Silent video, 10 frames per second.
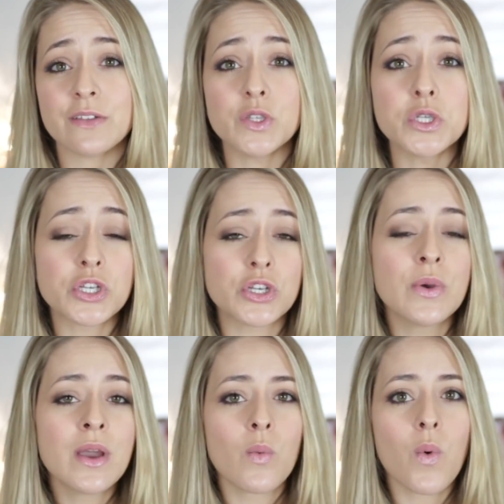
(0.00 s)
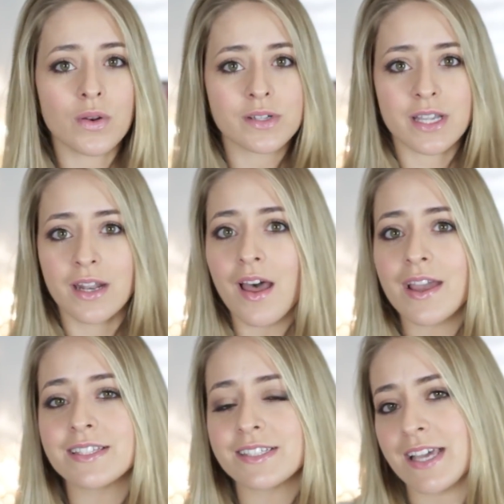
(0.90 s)
If you do want a
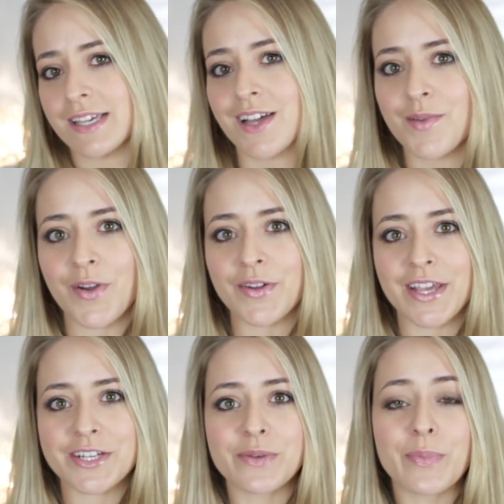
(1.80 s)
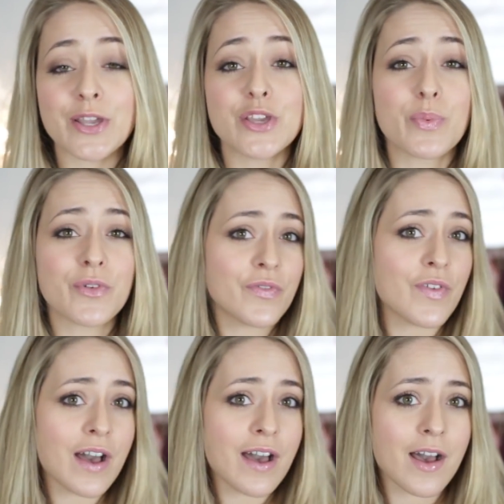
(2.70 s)
light daytime foundation but you
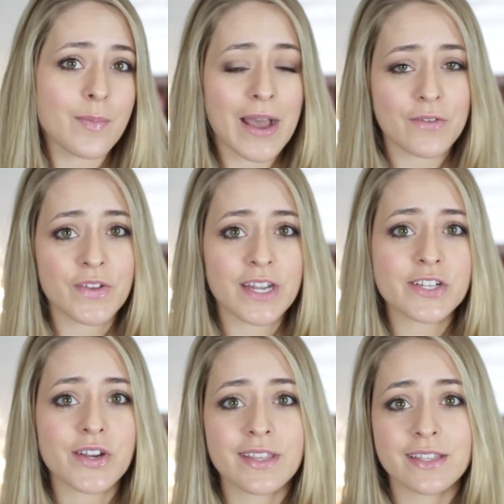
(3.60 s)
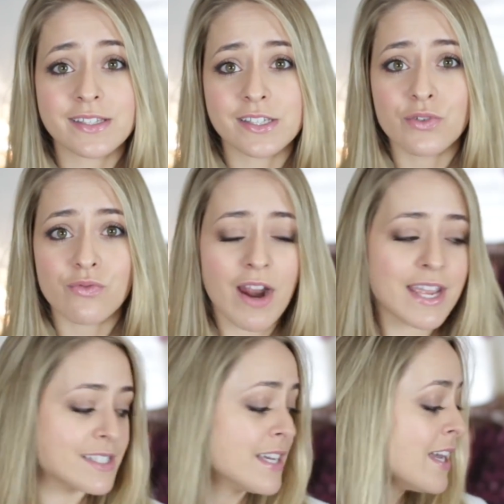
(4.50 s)
prefer a matte finish, I think this is
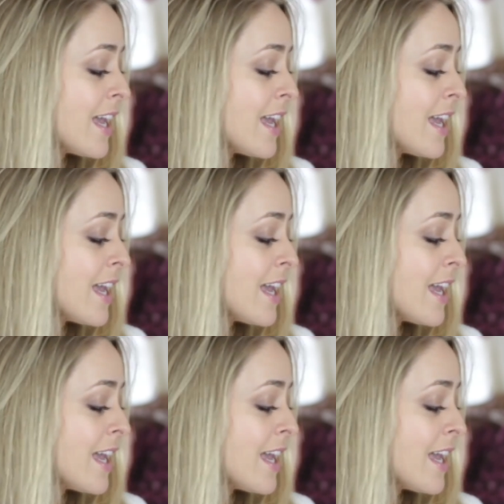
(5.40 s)
great.